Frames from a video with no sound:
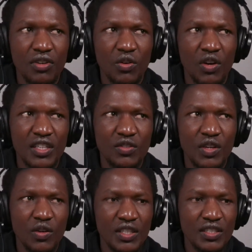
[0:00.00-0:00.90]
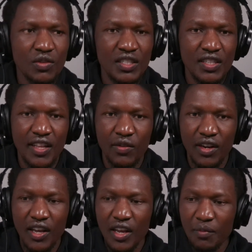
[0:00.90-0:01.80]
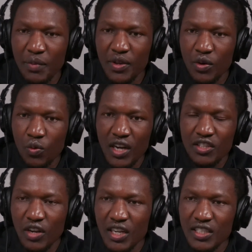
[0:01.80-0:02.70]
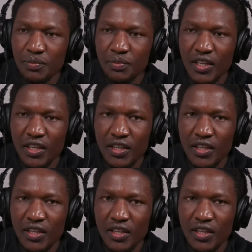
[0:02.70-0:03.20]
what's the other one? Maybe one scholarship in